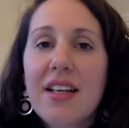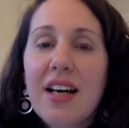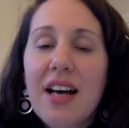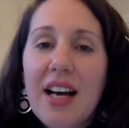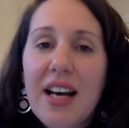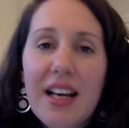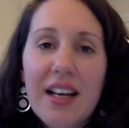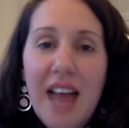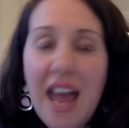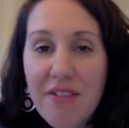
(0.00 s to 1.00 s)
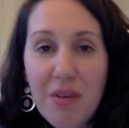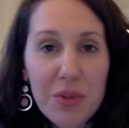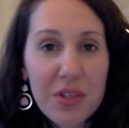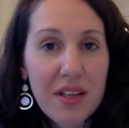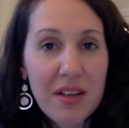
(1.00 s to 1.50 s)
Ava
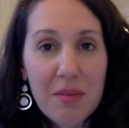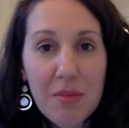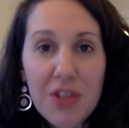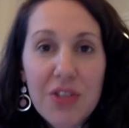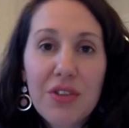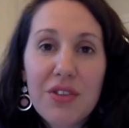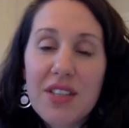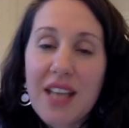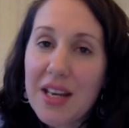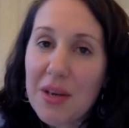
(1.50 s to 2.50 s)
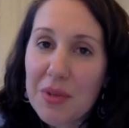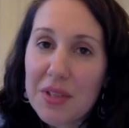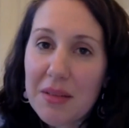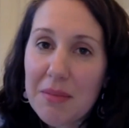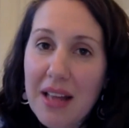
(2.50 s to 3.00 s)
was in Brussels, Genya was
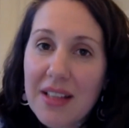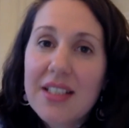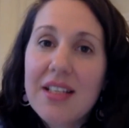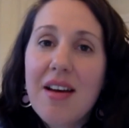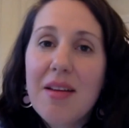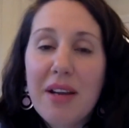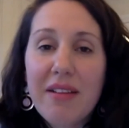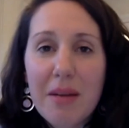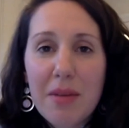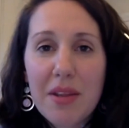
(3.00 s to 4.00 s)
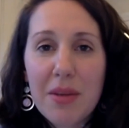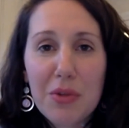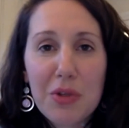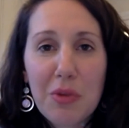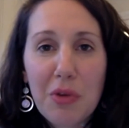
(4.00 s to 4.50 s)
in Palestine, my grandmother
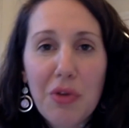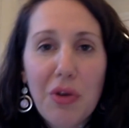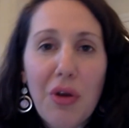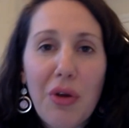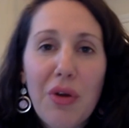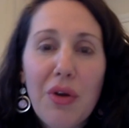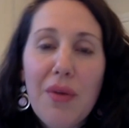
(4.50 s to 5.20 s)
was in Moscow.